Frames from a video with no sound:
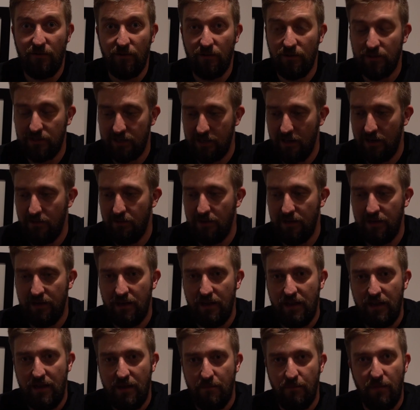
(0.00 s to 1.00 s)
or so, and
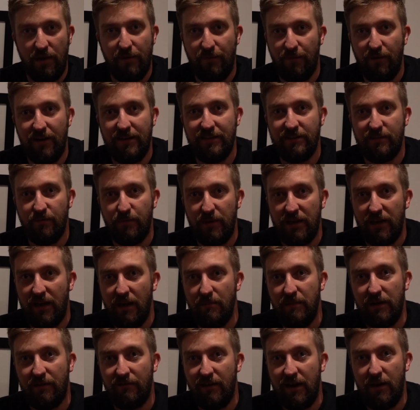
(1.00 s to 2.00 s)
my friends have been
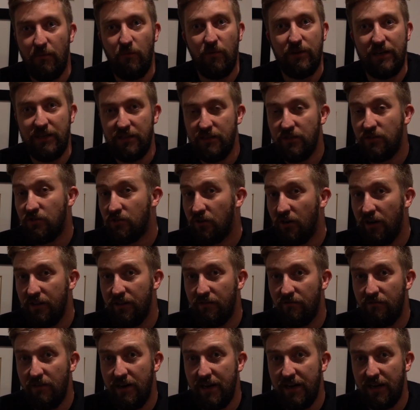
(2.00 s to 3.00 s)
coming around wanting to try
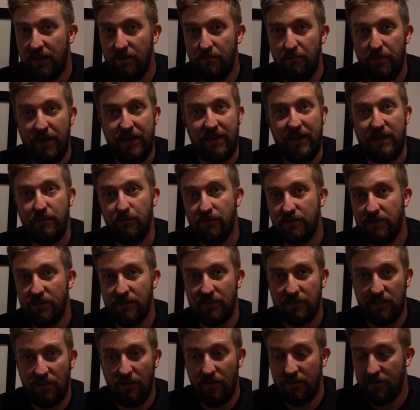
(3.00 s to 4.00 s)
the rig, and being able to
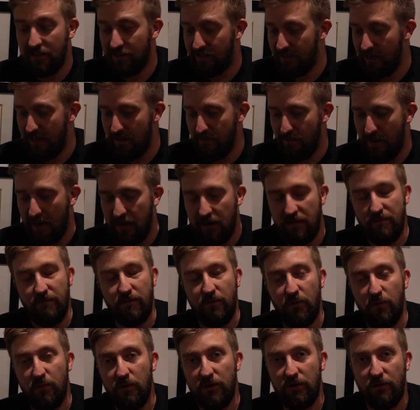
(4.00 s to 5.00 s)
slide a seat back and
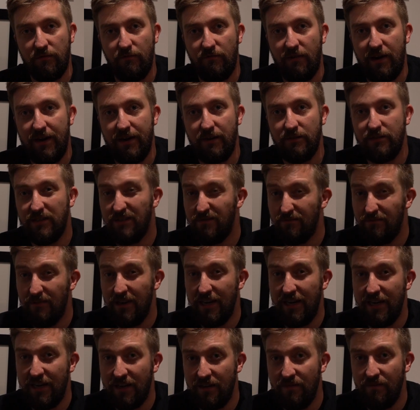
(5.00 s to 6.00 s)
forward on rails is
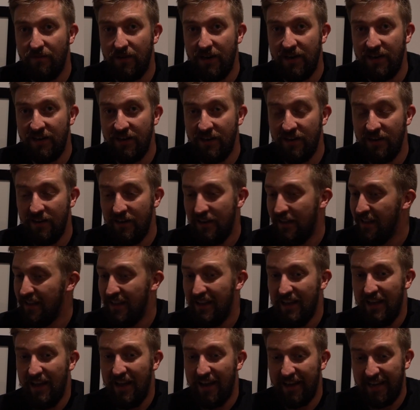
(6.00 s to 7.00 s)
really convenient.
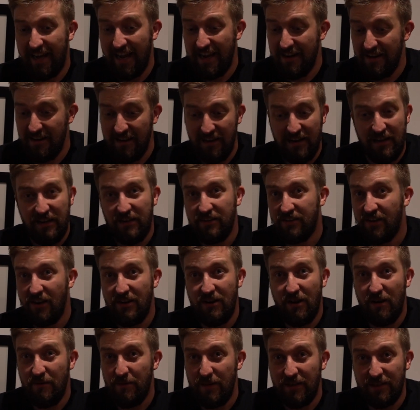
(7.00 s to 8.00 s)
Again, don't
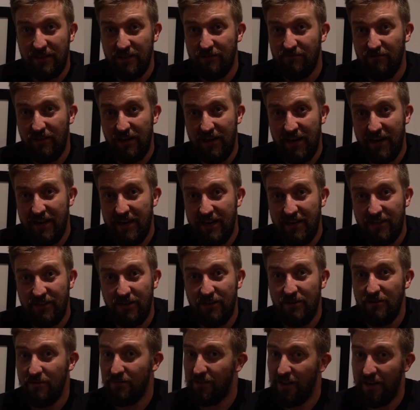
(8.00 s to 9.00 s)
know if this is really an
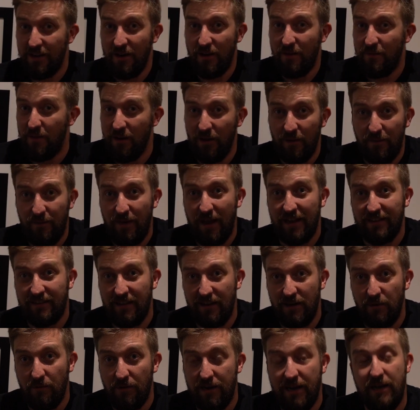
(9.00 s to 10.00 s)
issue, don't know if it'll affect
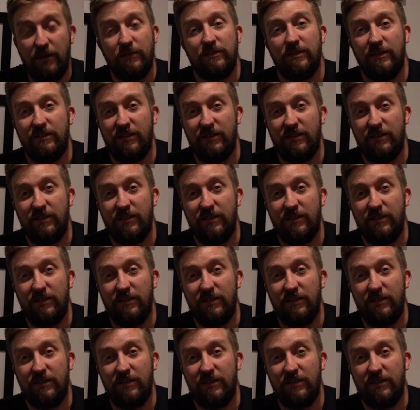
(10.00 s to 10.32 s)
anyone else, I